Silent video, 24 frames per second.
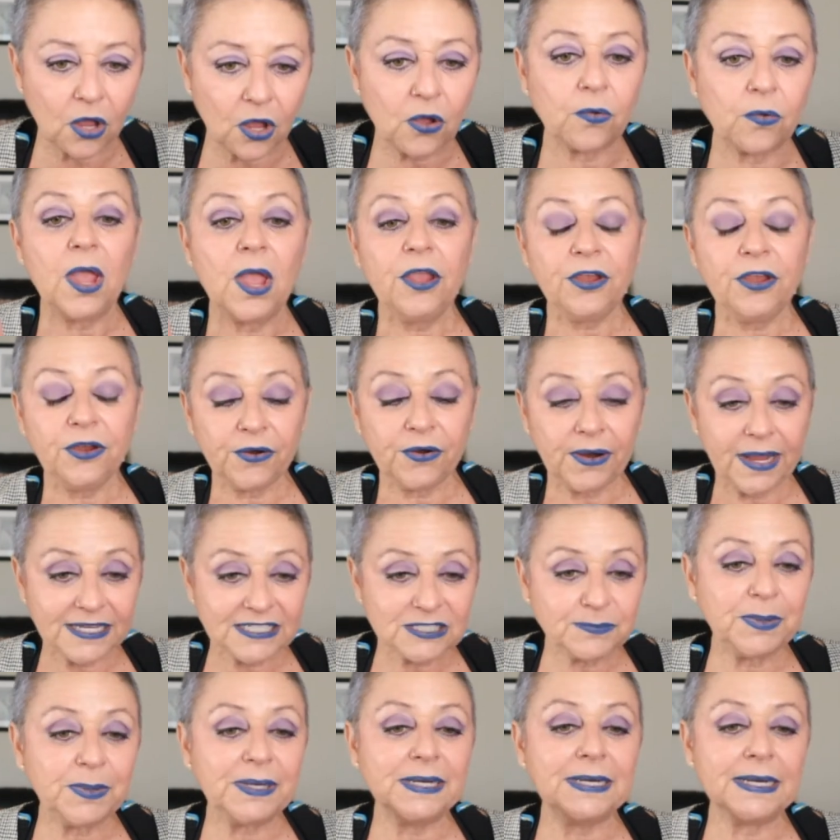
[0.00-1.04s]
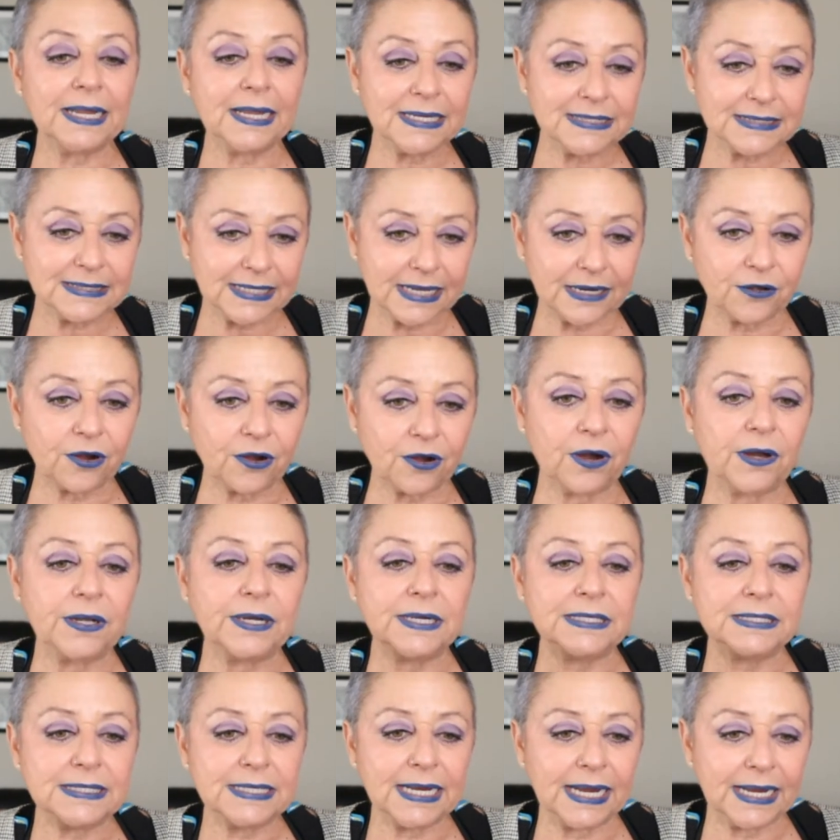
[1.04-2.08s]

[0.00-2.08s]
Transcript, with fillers: Oh, your husband is an artist,